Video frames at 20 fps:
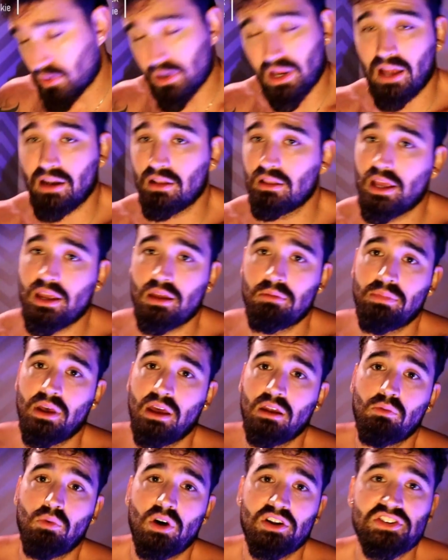would kind of lay in
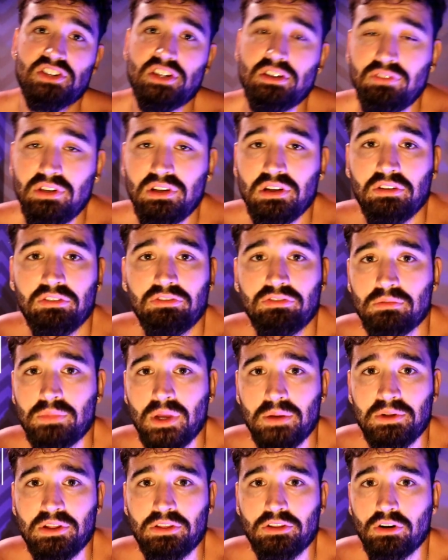bed and watch TV for
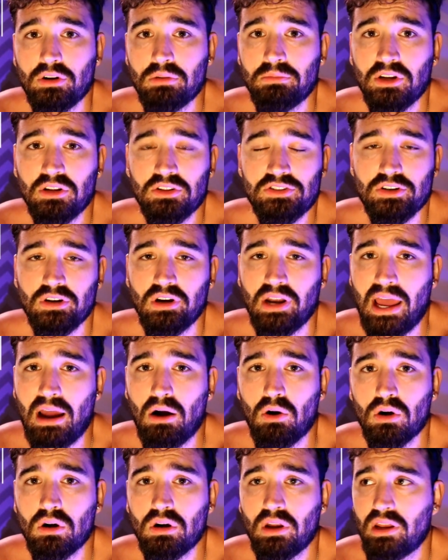maybe 30 minutes or an
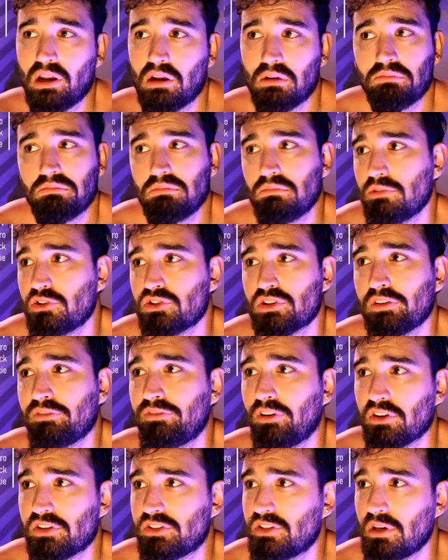hour, and I'd usually
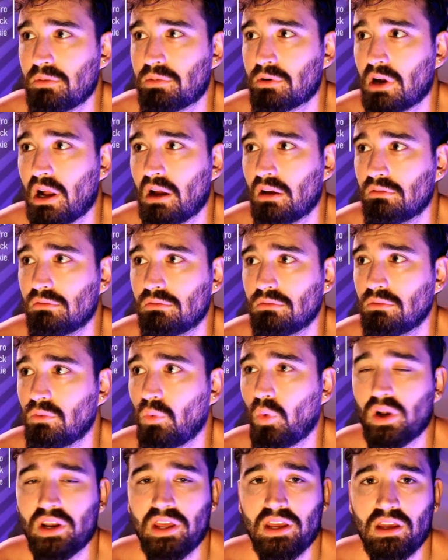fall asleep around
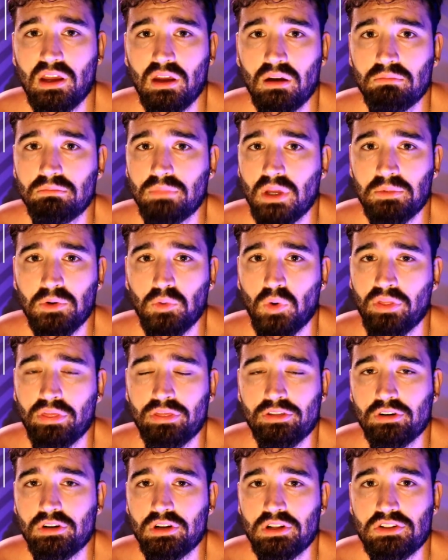1 a.m., maybe
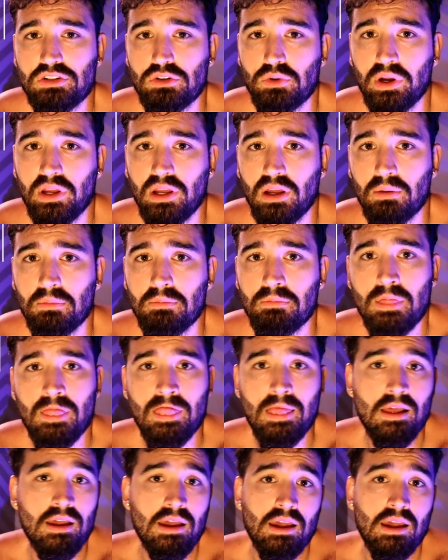1:30, 2 a.m.,